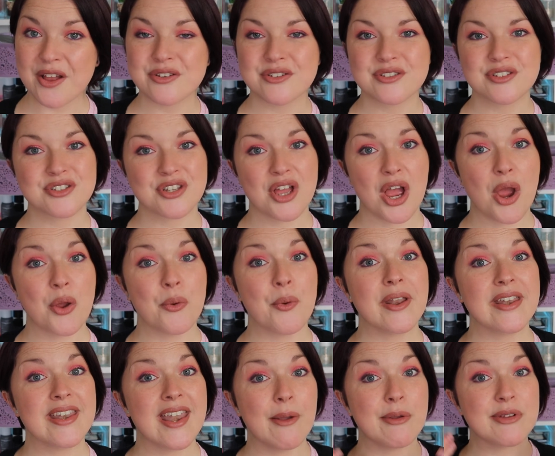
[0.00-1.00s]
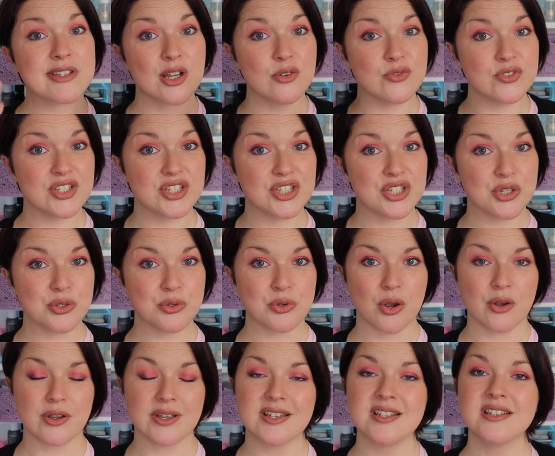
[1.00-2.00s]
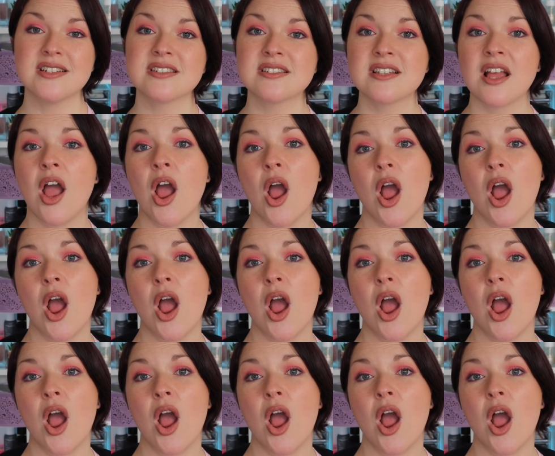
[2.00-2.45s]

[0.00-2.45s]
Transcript: So now it's over to you guys.